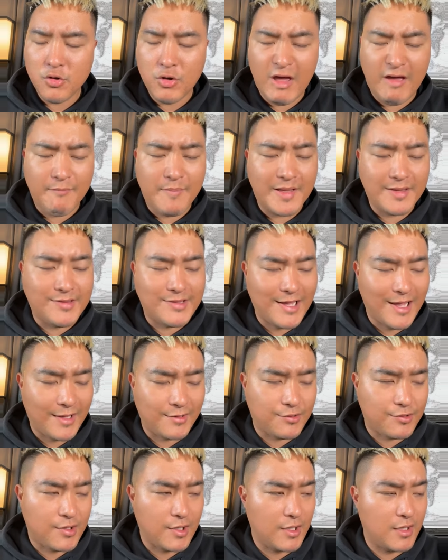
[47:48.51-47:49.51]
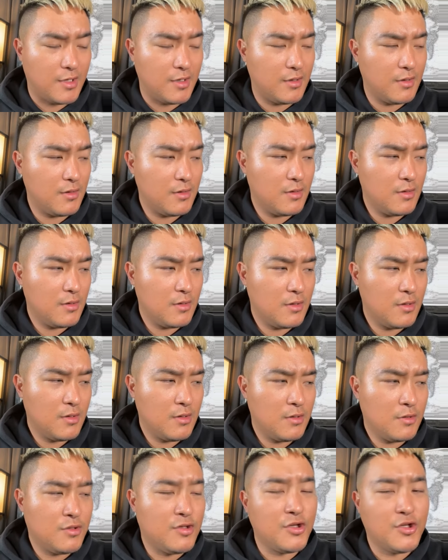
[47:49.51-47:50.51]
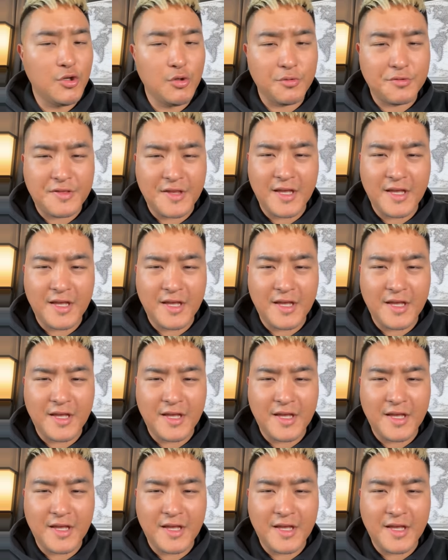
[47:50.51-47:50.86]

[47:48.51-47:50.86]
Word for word: You have been tested to do